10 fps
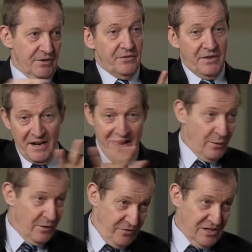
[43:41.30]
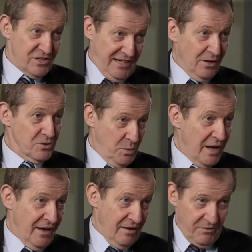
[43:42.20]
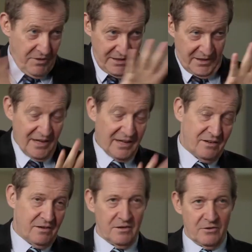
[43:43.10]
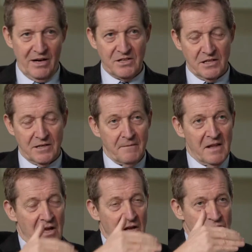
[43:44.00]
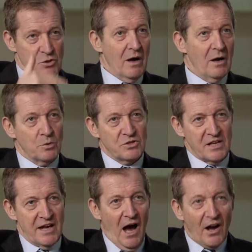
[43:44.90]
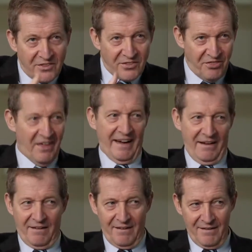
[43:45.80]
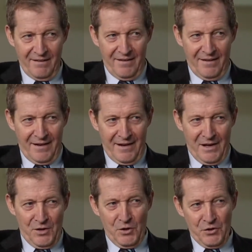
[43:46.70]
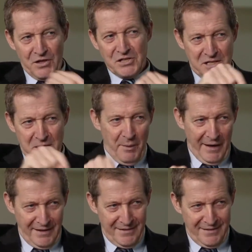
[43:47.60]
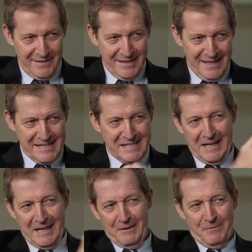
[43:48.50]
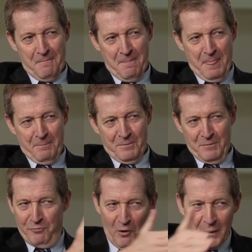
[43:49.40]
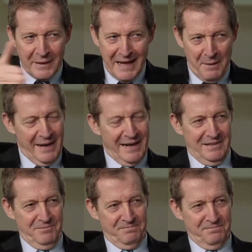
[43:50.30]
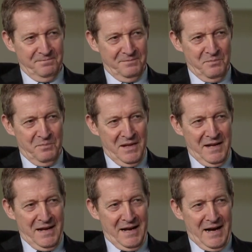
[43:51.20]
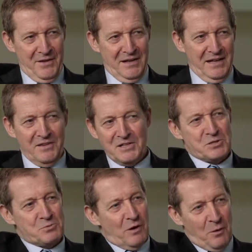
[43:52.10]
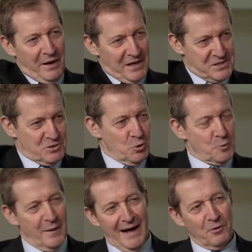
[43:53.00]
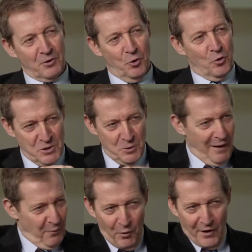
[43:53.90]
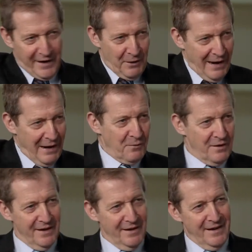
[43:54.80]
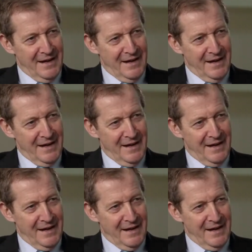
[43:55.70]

they're now investing elsewhere. Yeah. Granted. So I think that this debate is kind of following that pattern. I think, and this is when I talked about Al Gore, talking about working around it.